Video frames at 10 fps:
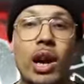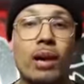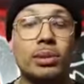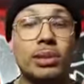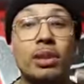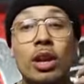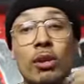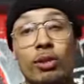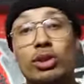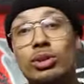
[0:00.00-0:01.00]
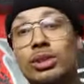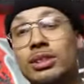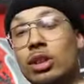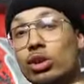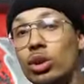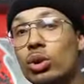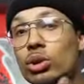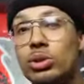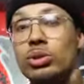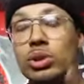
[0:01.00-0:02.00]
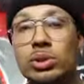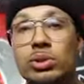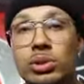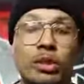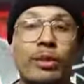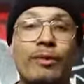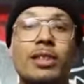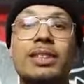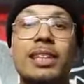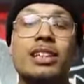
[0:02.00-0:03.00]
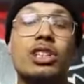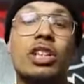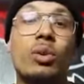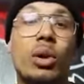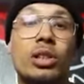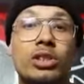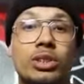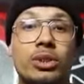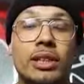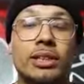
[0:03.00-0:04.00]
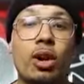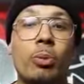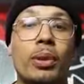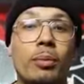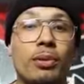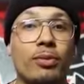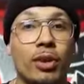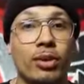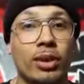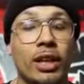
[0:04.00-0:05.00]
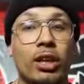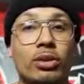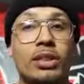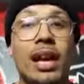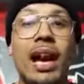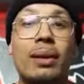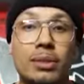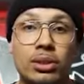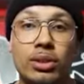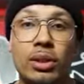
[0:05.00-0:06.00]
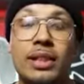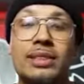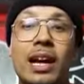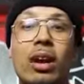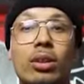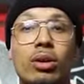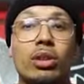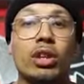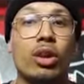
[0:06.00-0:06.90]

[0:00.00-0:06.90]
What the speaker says: option for you to sell your used shoes. So the first thing that you're gonna want to do is open up your phone and go to the App Store and download the